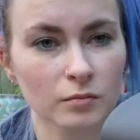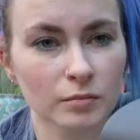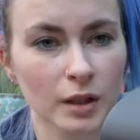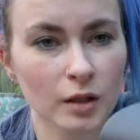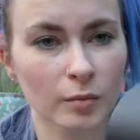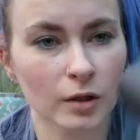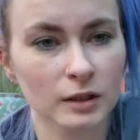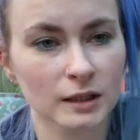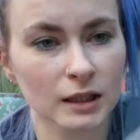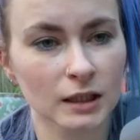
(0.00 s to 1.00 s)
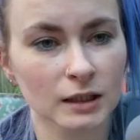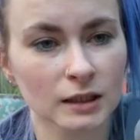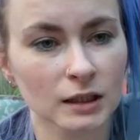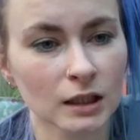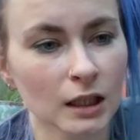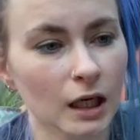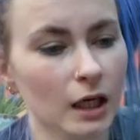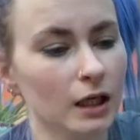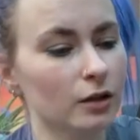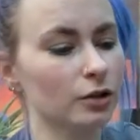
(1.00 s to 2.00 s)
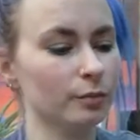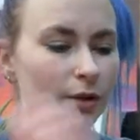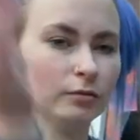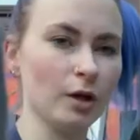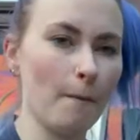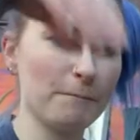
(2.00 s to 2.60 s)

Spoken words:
pillow boxes, and I'll just be able to